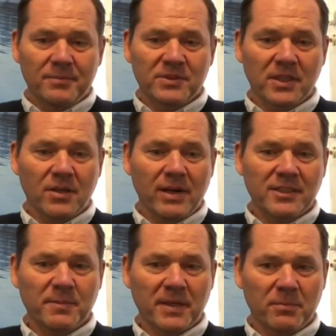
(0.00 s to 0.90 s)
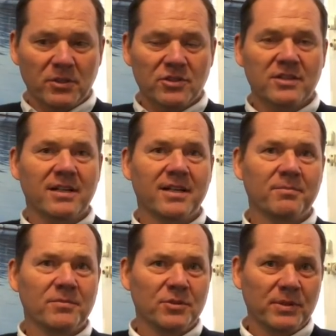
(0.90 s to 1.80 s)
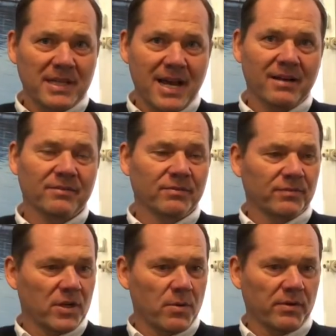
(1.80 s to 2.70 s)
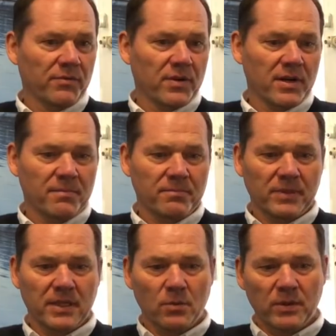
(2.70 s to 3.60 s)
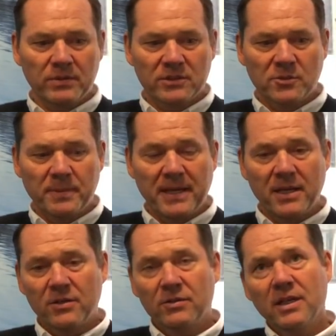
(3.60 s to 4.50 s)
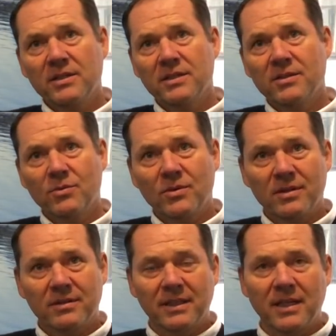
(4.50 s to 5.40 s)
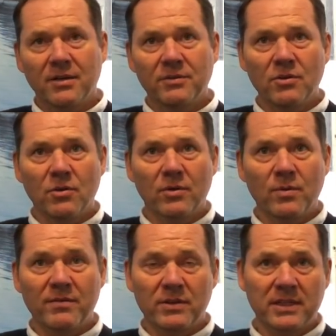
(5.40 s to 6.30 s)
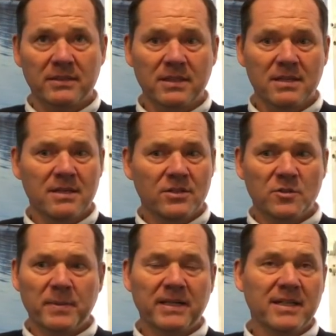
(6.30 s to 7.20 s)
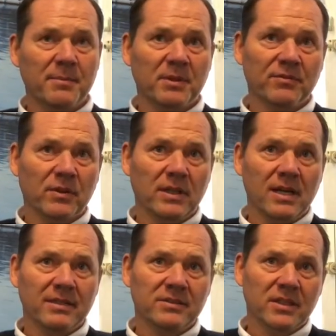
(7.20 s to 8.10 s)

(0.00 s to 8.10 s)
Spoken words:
So I spend a bunch of time doing that, going from, whether it's Japan or London or, New York, wherever it is, just spending time on the front line.